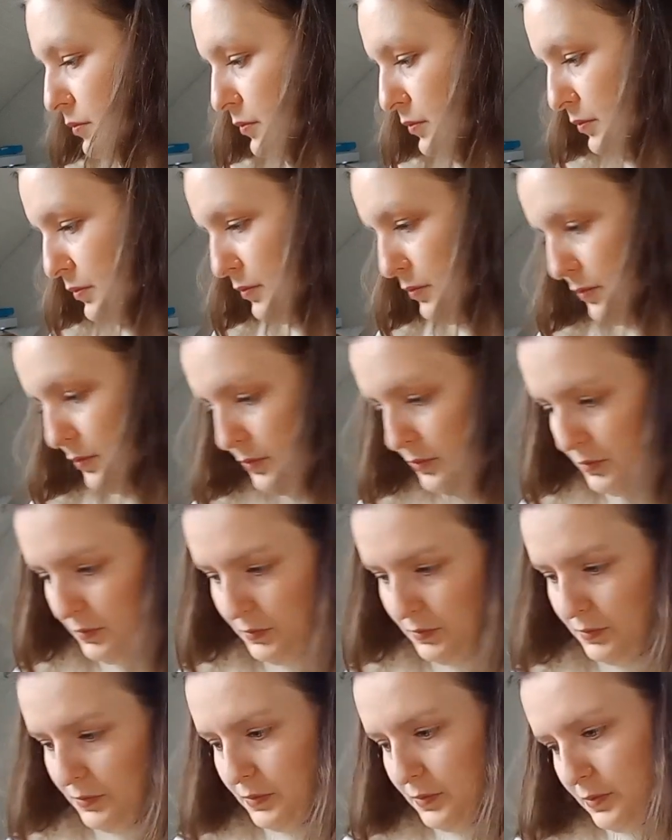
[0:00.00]

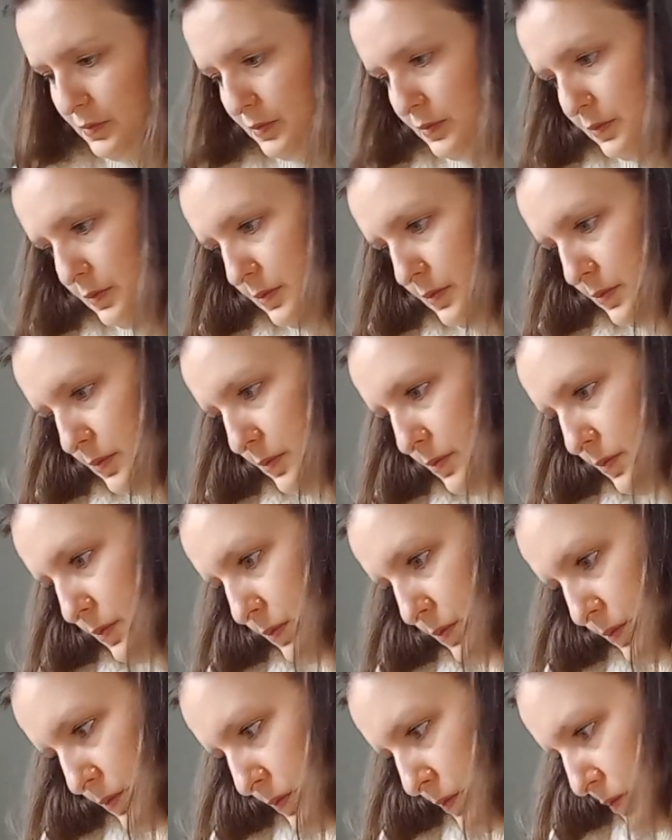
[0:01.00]

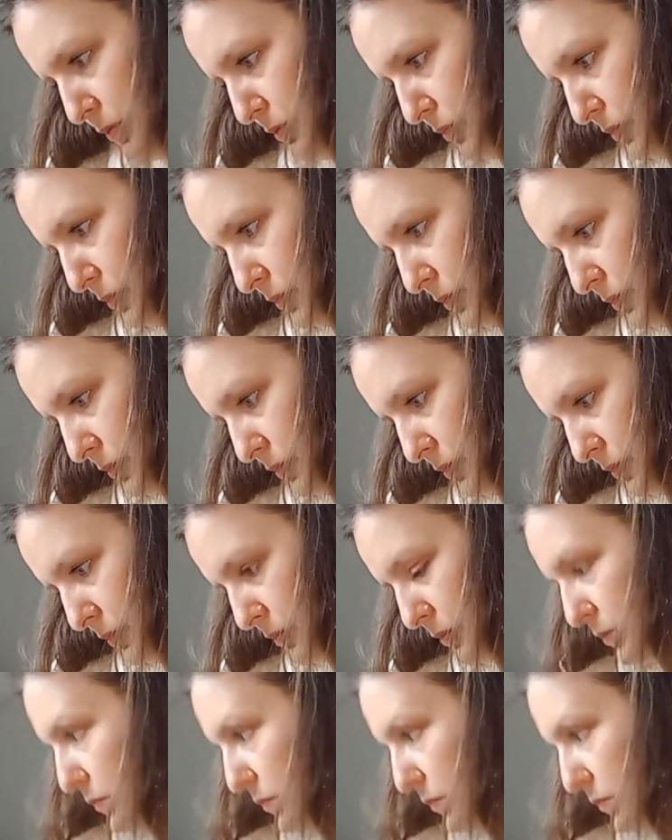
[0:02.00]
Nobody speaks.